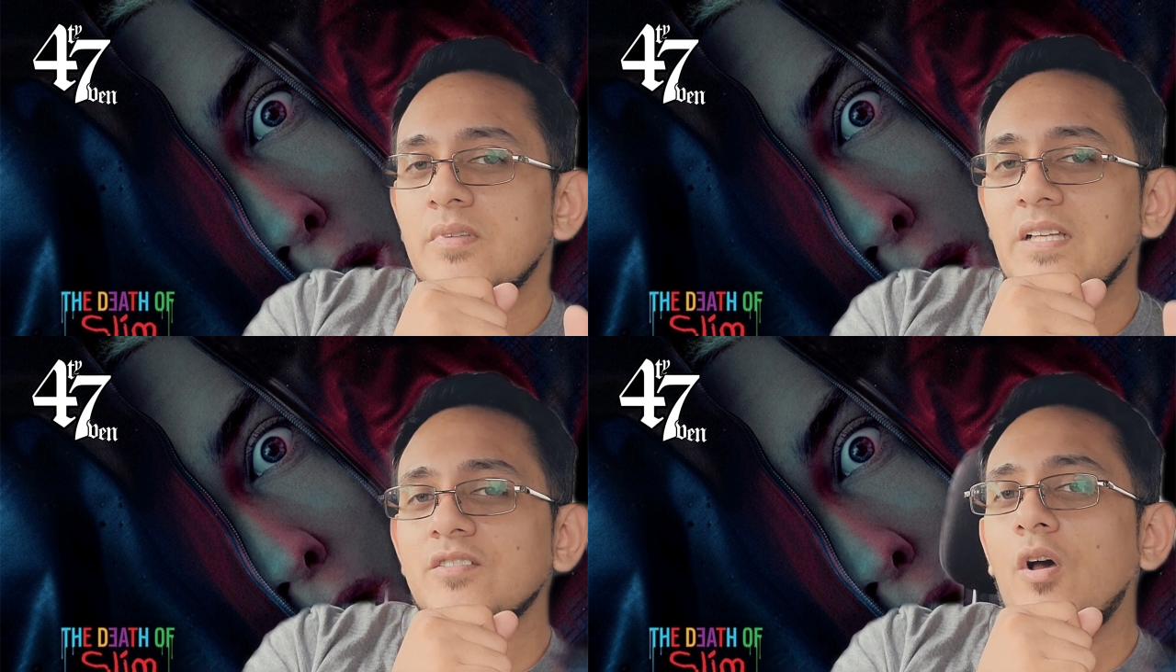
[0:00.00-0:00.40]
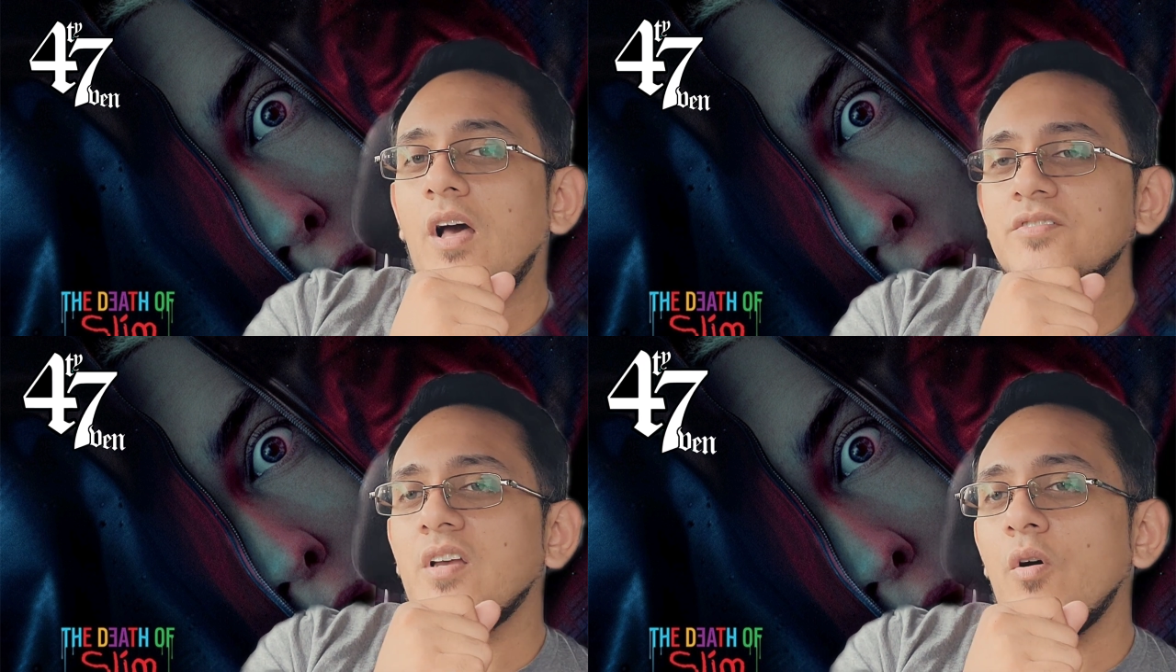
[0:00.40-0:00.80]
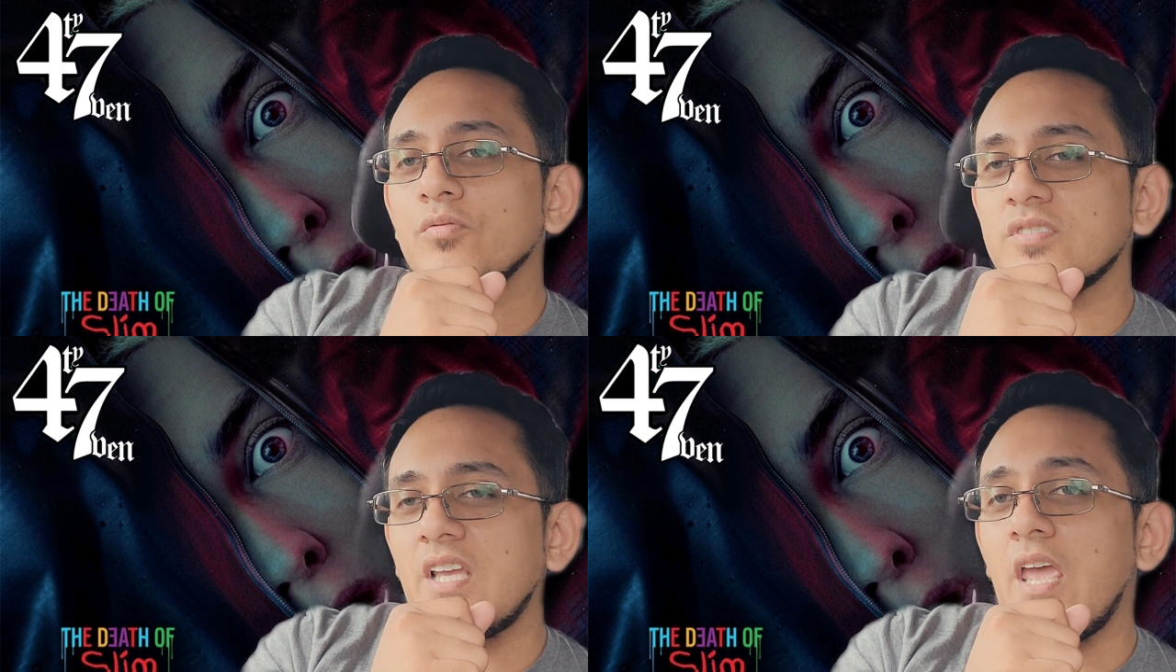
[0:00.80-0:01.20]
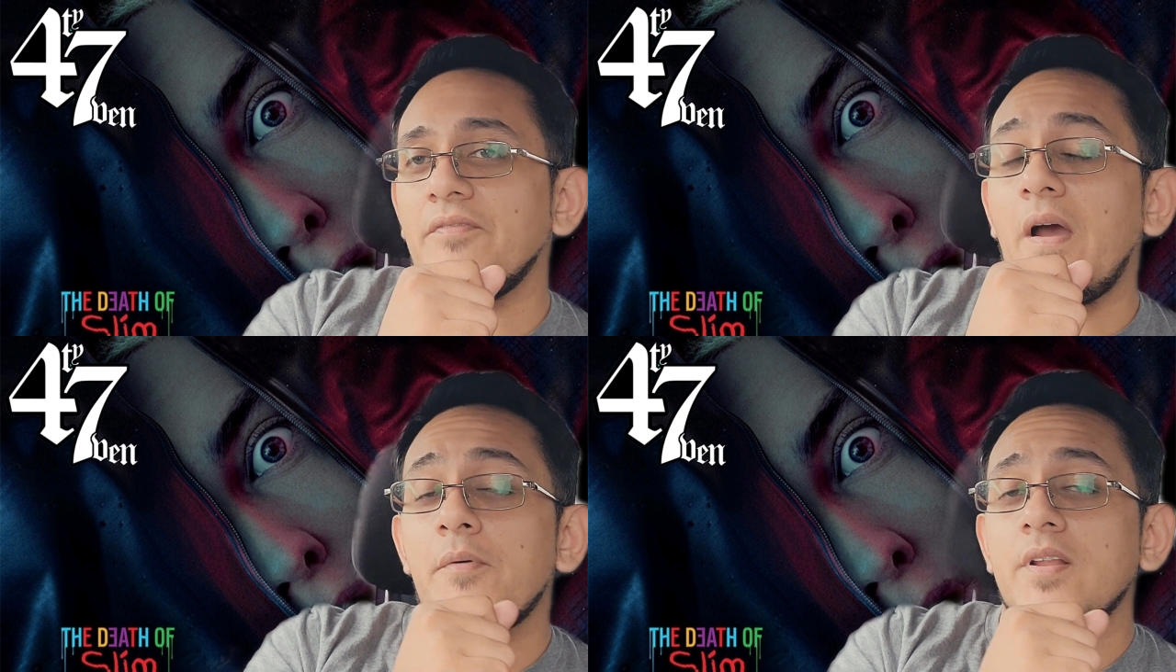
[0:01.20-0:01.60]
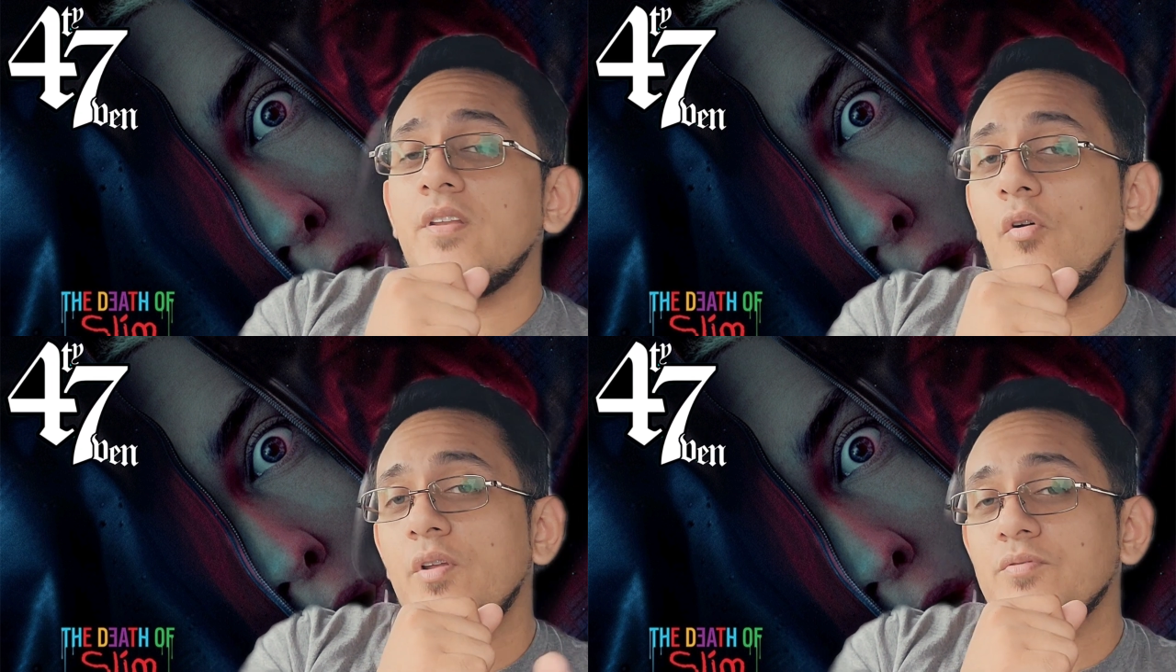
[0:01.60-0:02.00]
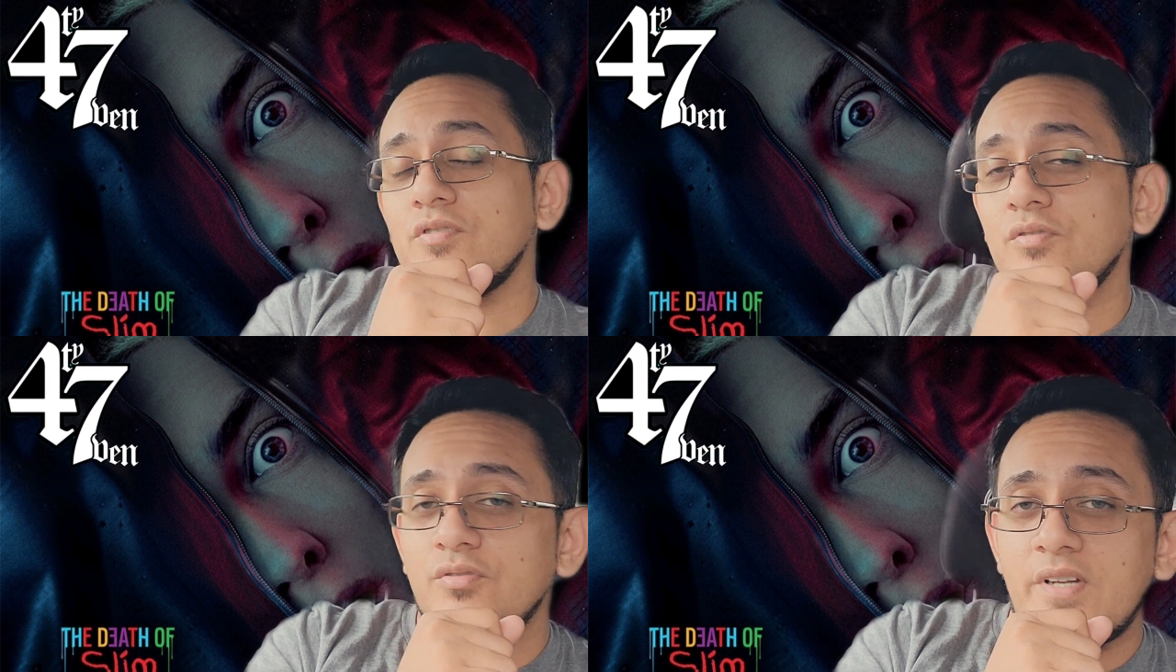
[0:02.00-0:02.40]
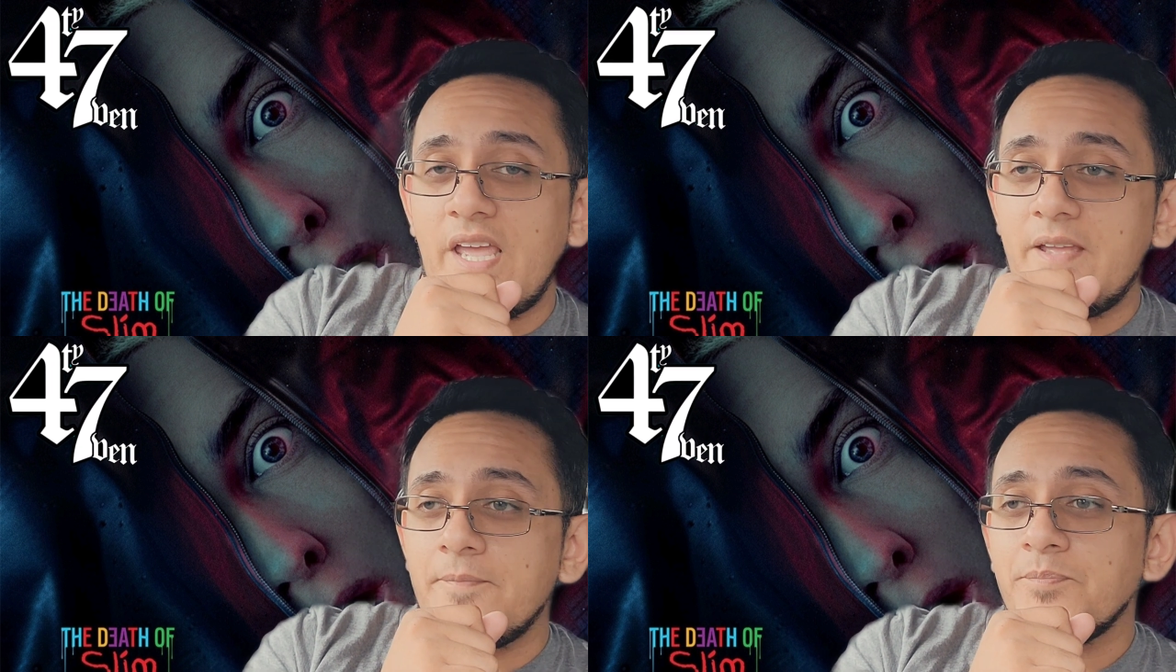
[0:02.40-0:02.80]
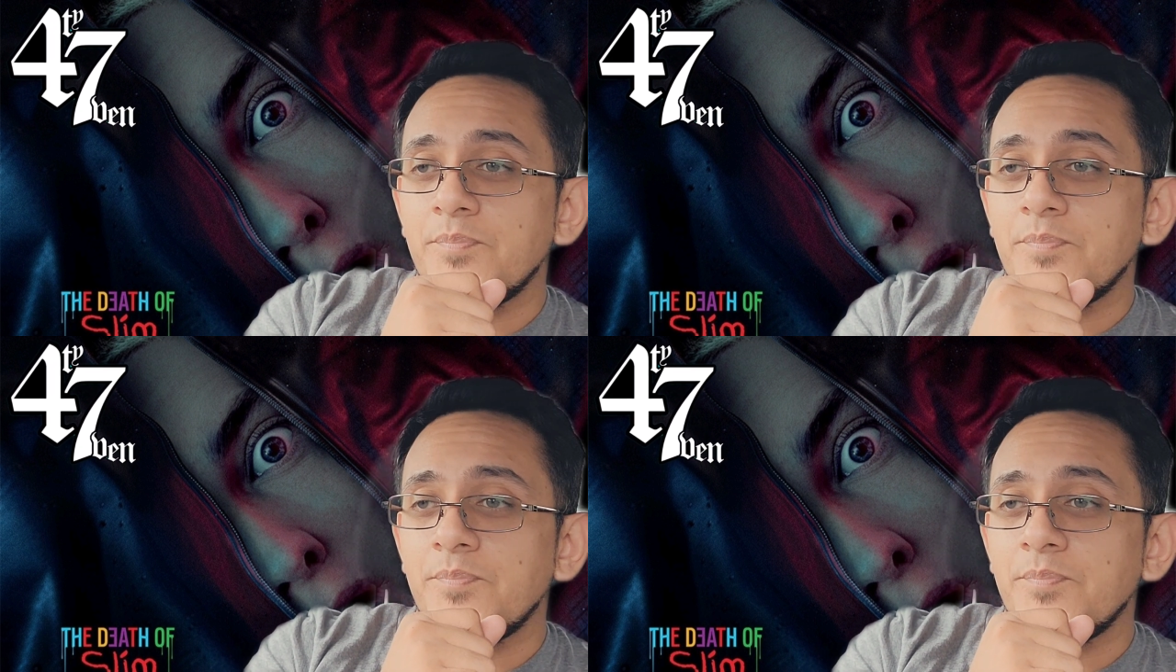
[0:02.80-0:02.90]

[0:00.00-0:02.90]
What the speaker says: That's a whole scam. If I would have known he was going to do that,